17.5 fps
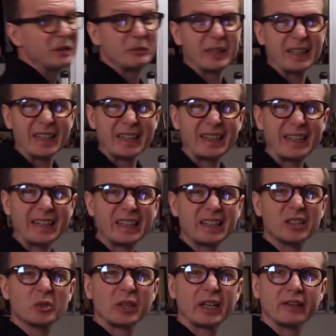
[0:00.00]
But
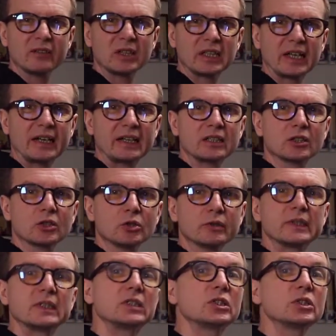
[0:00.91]
again, you have a line
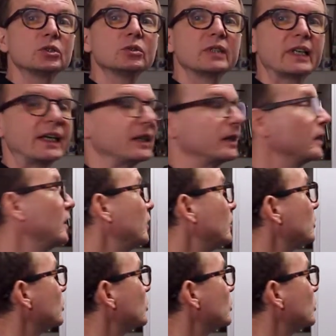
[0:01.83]
going through that.